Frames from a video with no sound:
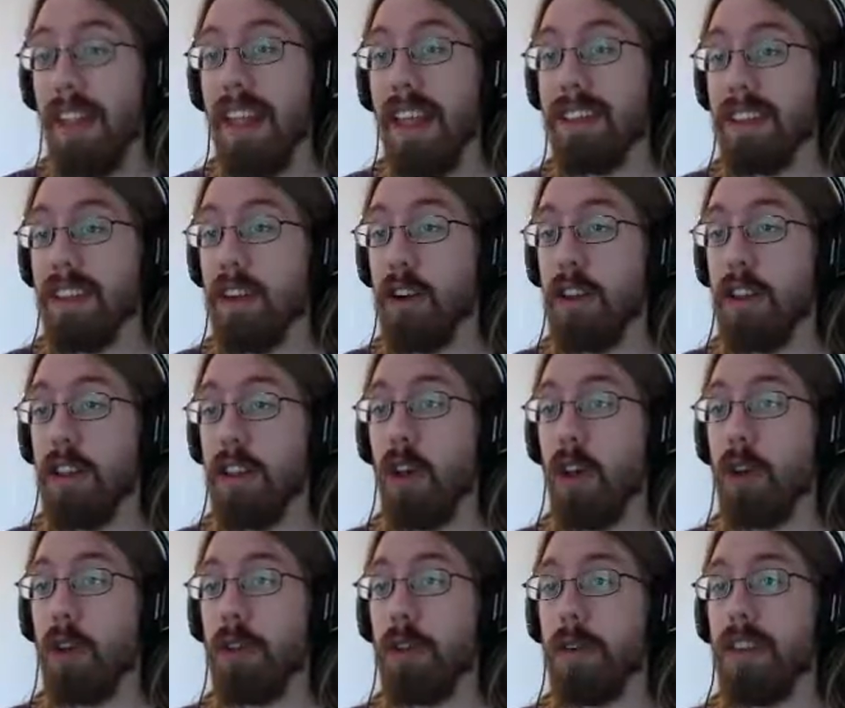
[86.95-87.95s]
That's literally the
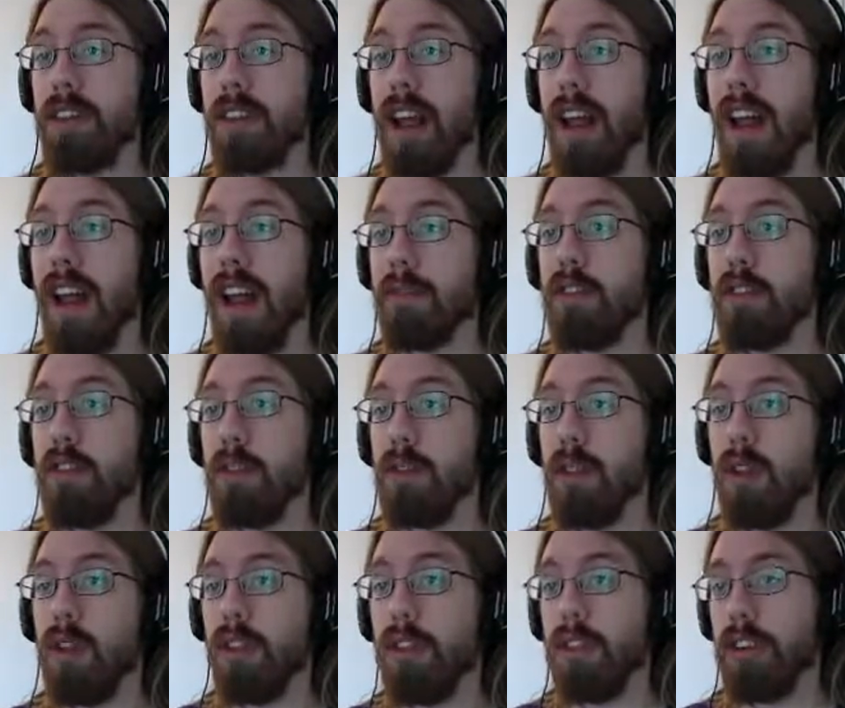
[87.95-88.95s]
only reason I have to do
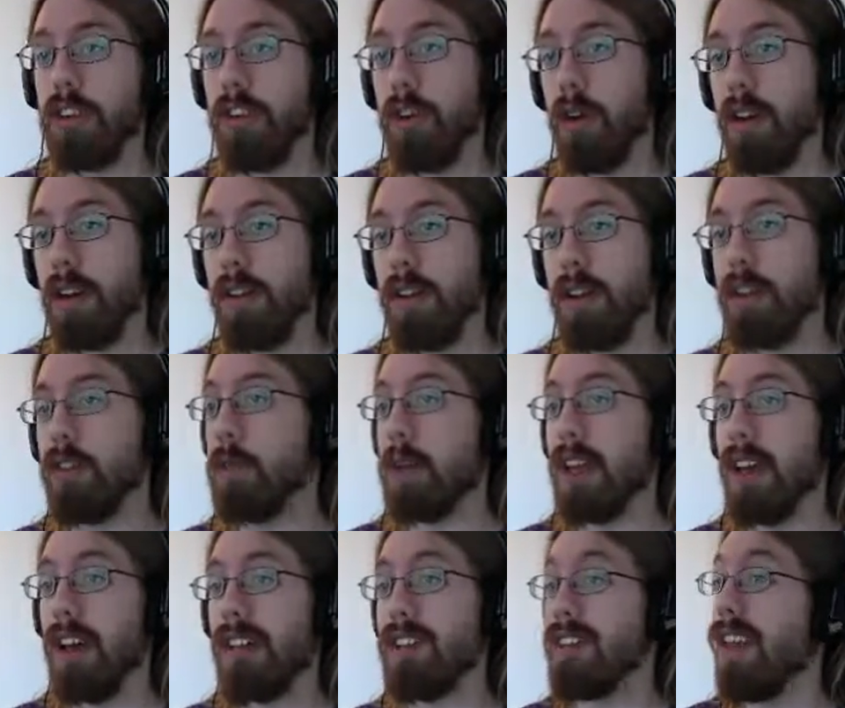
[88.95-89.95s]
laundry so often, is
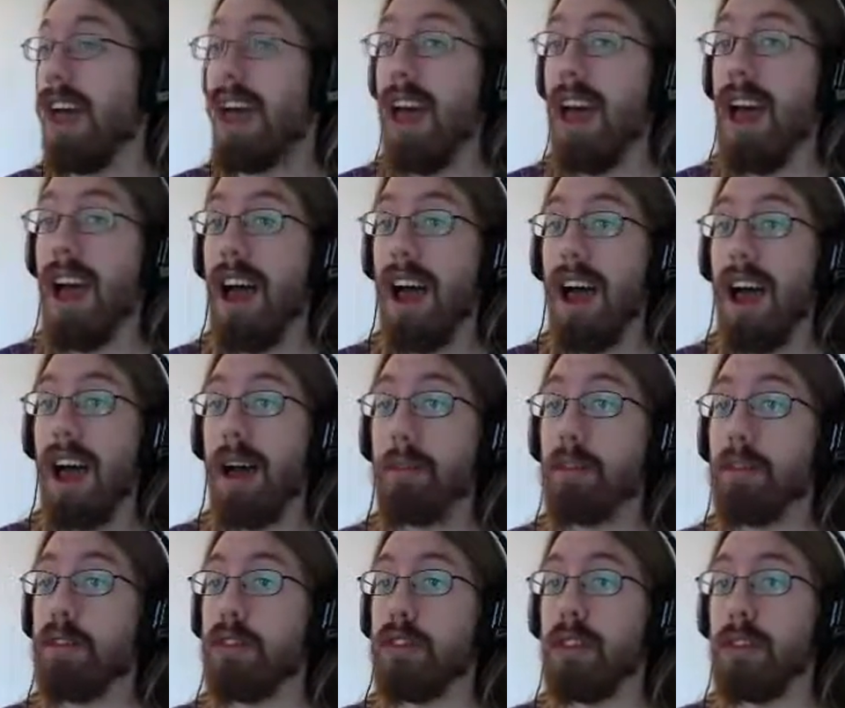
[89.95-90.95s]
because
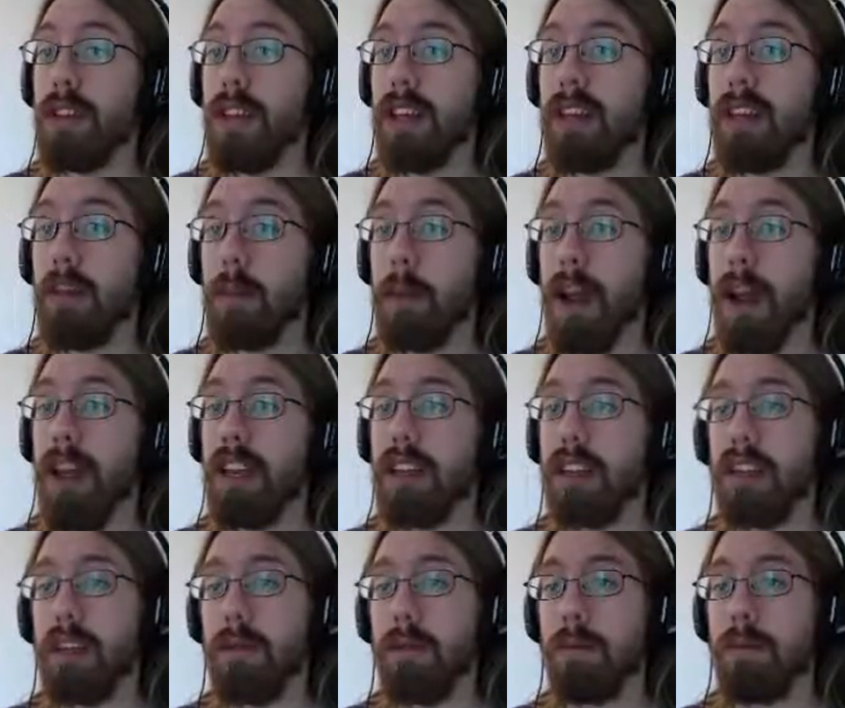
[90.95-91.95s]
I'm just too lazy to
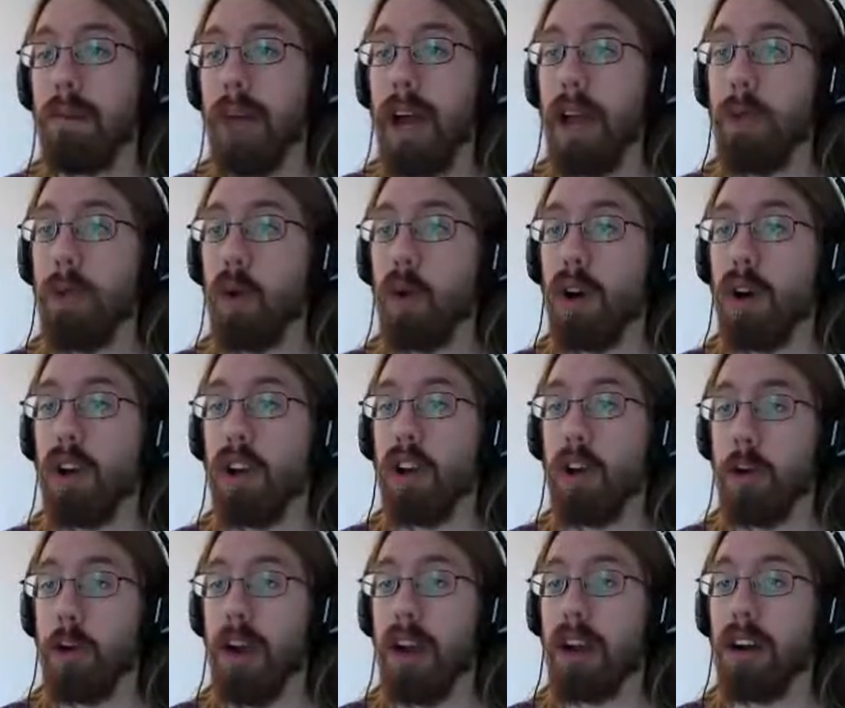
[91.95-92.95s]
buy more
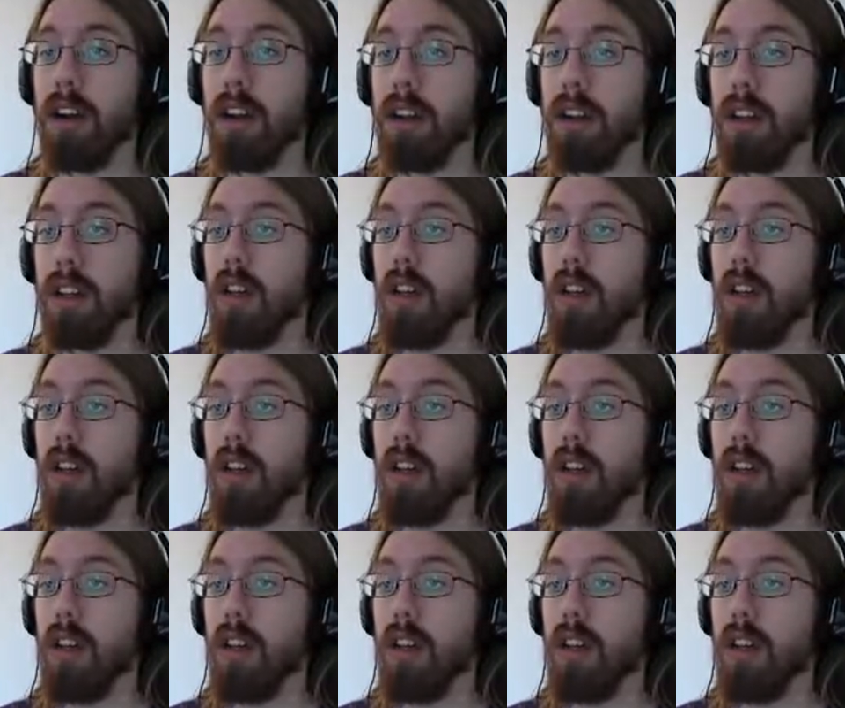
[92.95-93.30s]
underwear.